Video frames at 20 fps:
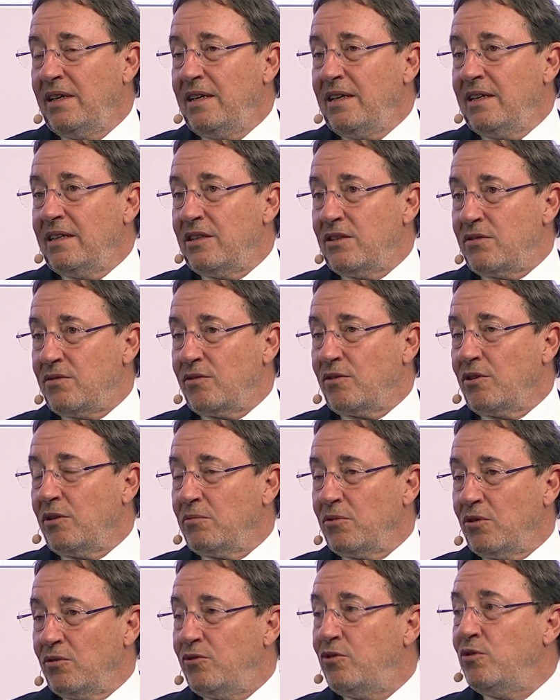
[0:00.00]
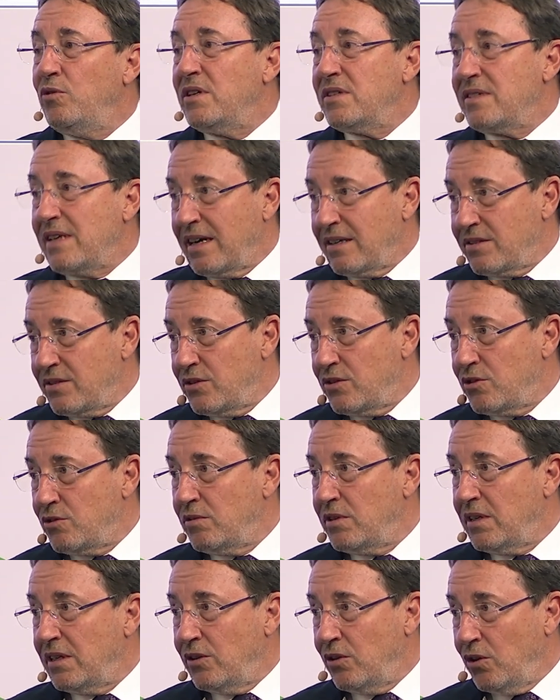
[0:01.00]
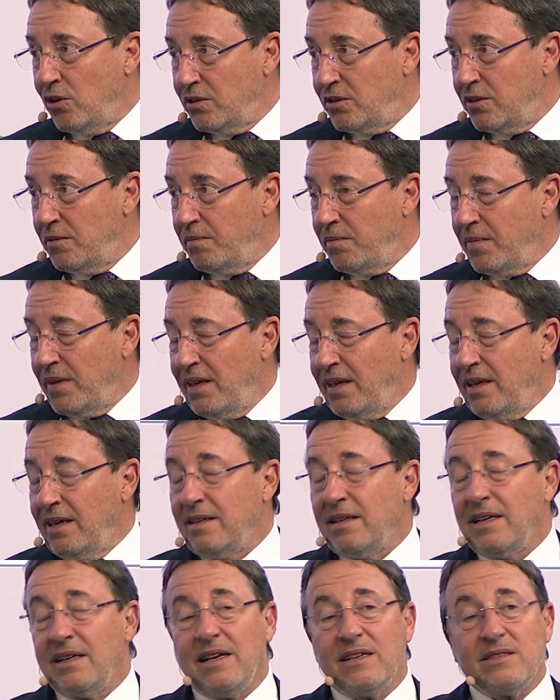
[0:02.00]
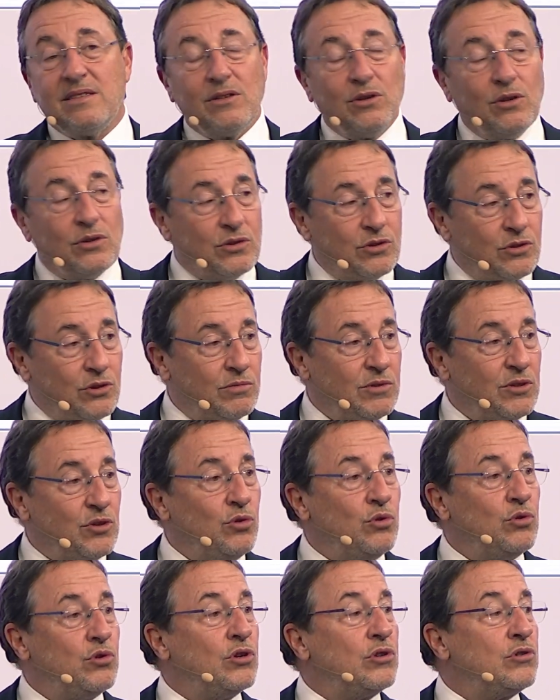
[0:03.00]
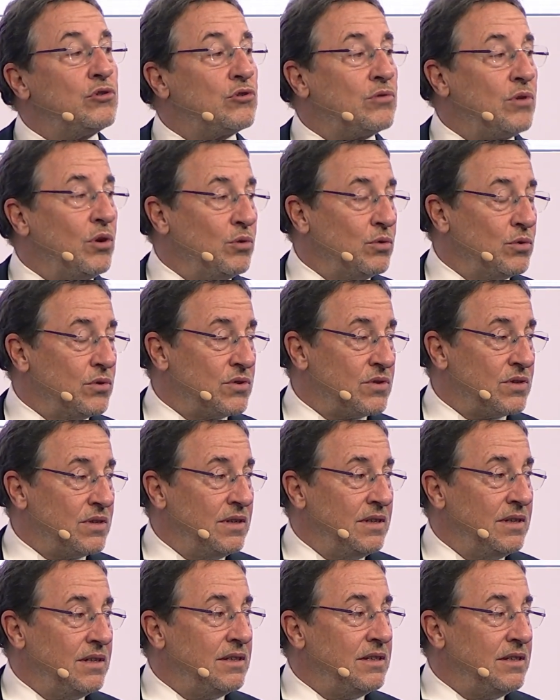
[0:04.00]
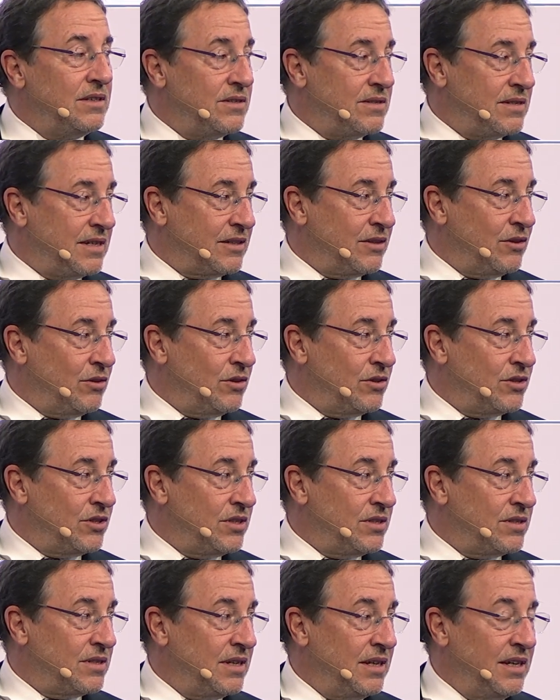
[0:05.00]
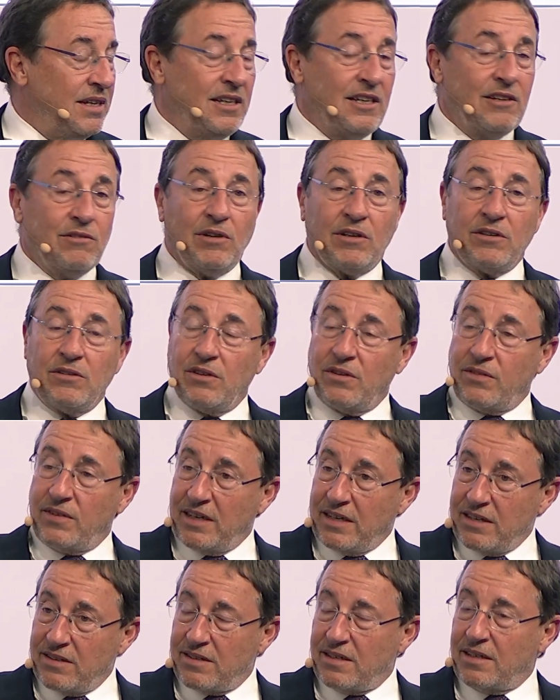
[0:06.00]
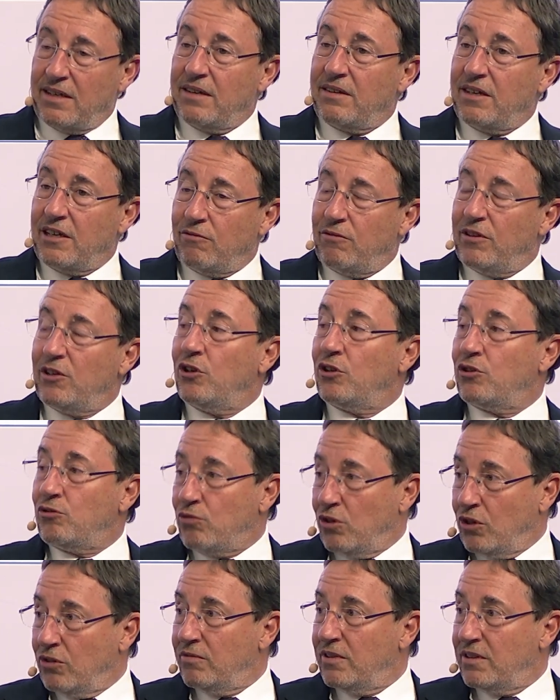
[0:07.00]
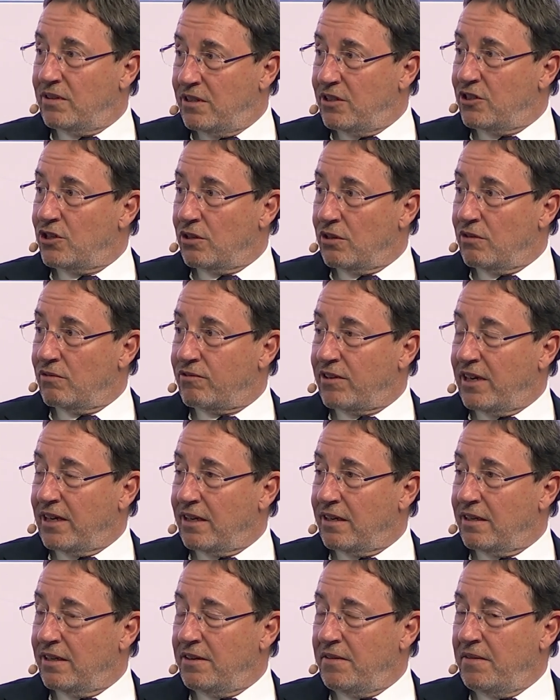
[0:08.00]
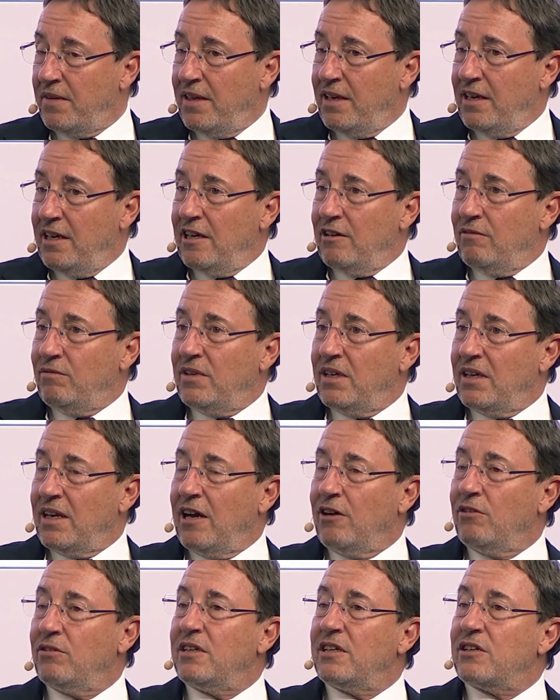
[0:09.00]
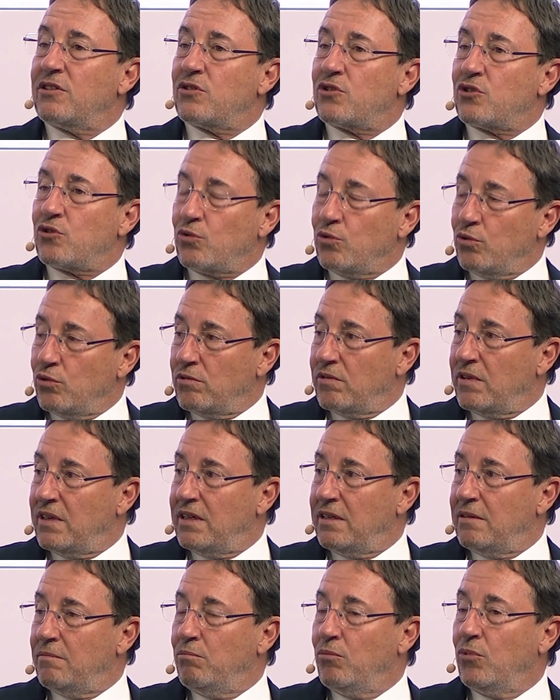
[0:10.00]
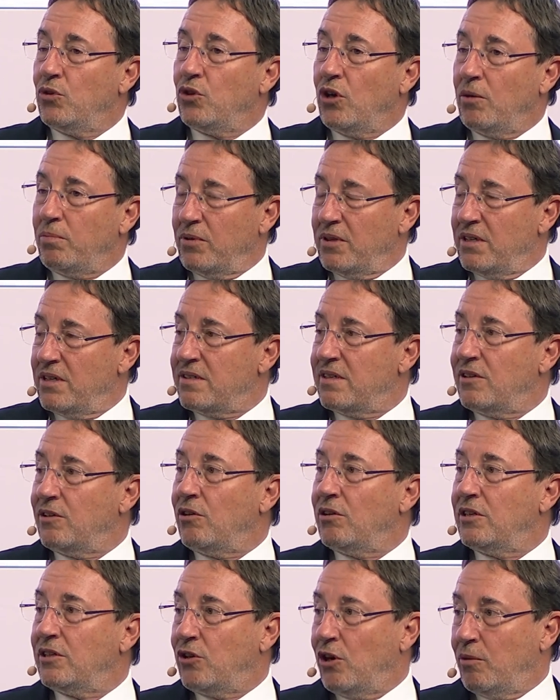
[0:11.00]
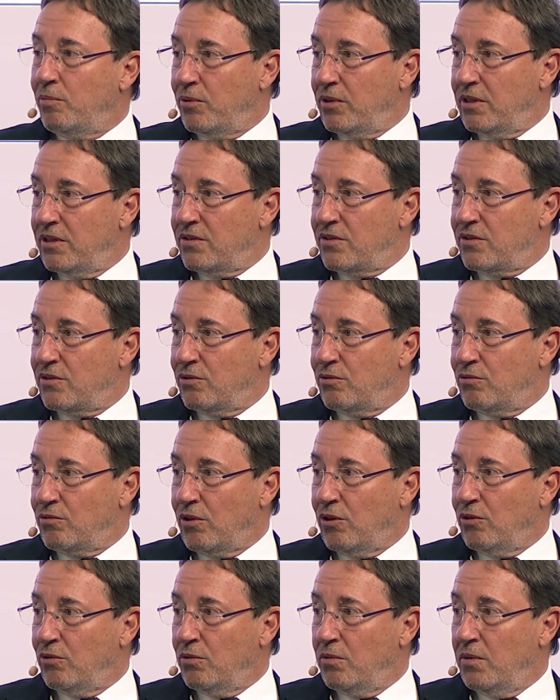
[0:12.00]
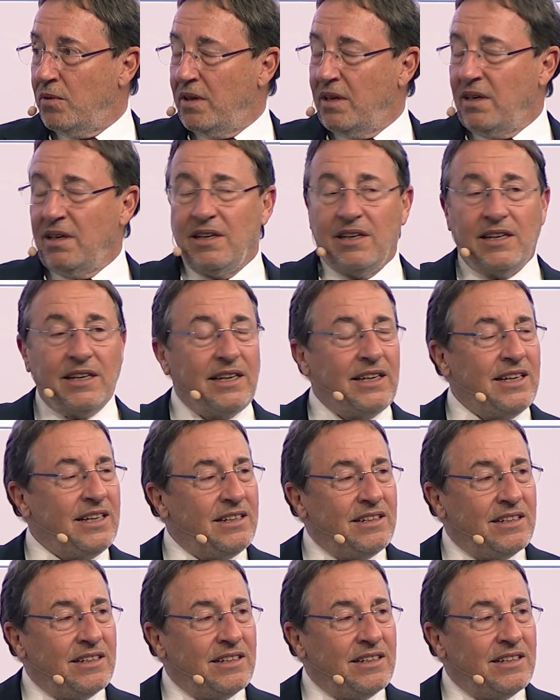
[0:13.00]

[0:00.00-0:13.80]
this phenomenon of who has access to it and not. That has a lot to do with who controls these technologies. One of the things that I think we got wrong with digital, frankly, we allowed extraordinary monopolies and oligopolies to grow in a